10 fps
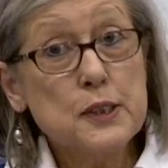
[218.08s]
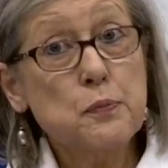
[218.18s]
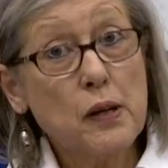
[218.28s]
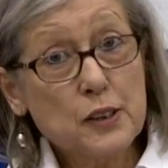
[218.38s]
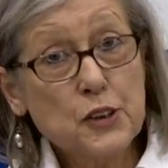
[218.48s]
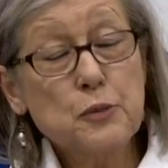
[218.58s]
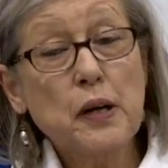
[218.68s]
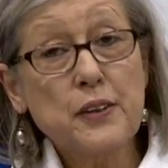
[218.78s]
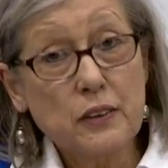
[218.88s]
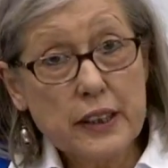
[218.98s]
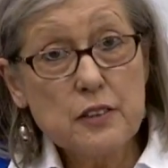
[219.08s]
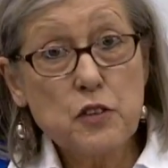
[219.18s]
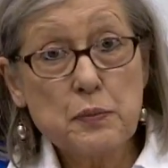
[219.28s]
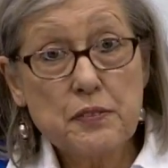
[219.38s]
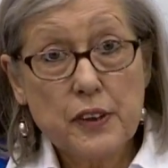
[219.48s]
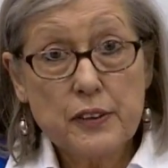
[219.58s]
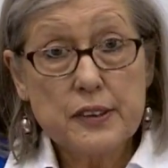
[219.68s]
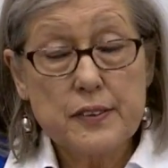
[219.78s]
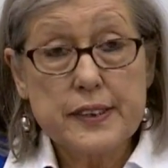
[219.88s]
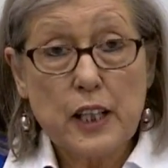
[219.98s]
sponsored by the League of Women Voters
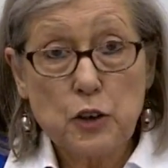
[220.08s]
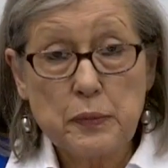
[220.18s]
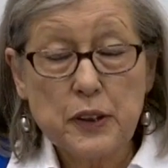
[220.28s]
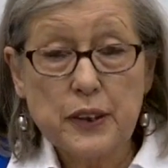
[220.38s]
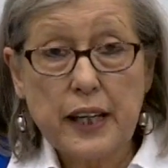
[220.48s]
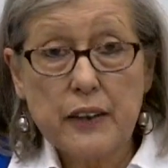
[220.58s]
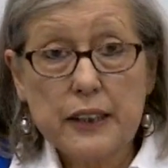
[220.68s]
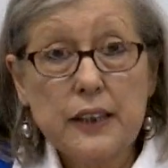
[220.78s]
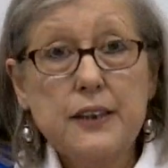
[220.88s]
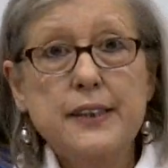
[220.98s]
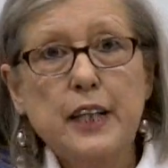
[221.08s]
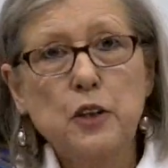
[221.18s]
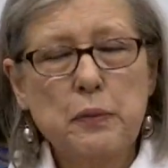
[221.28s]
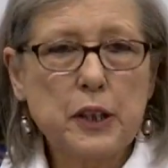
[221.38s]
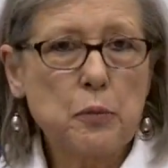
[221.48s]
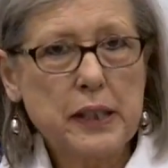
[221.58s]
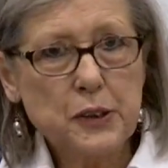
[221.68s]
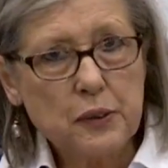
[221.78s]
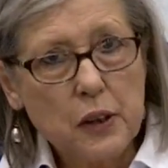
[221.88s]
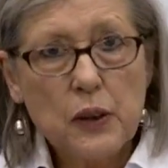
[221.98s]
of Sacramento County and the Sacramento
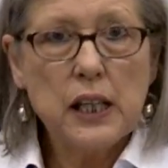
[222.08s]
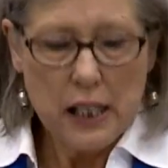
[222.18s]
Metro